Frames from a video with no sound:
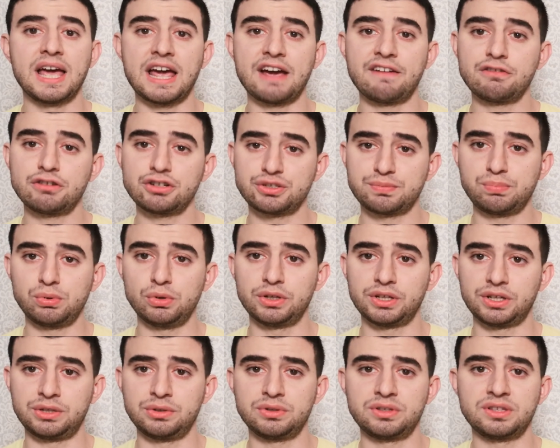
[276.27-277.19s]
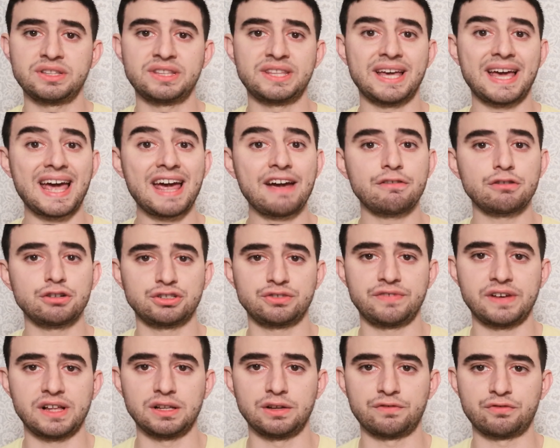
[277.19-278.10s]
Average pooling uses the average
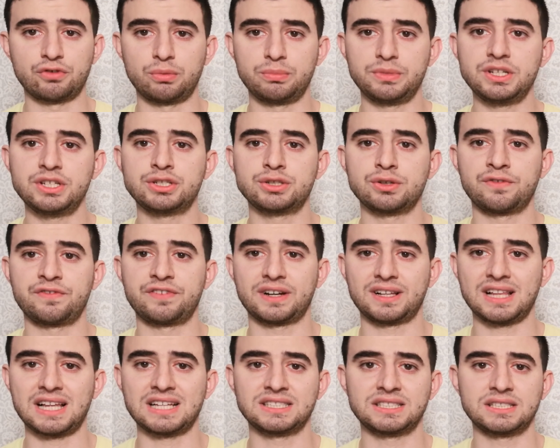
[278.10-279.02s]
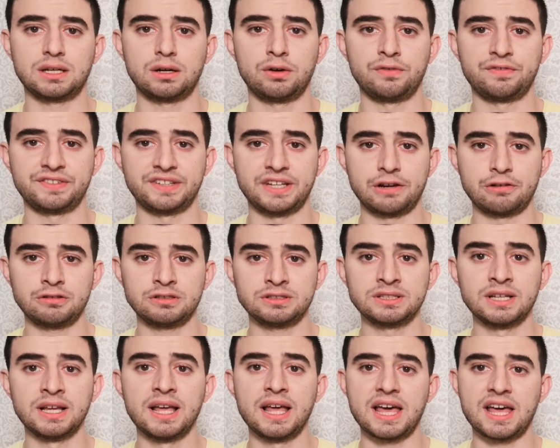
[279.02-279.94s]
value from each of a cluster of
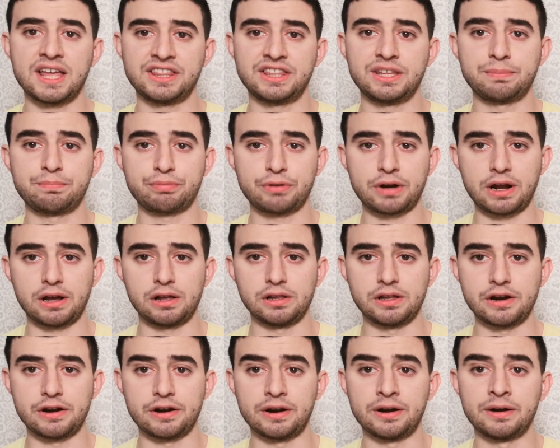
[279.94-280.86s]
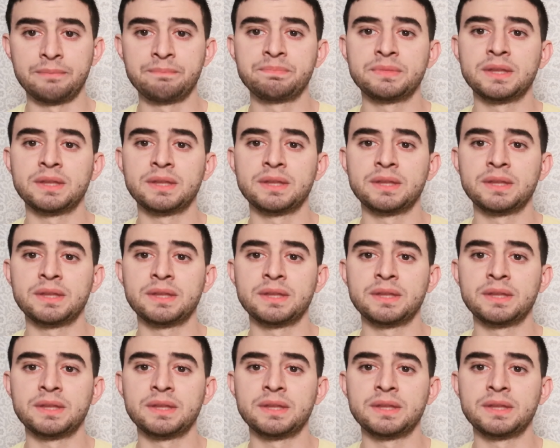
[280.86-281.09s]
neurons at the prior layer.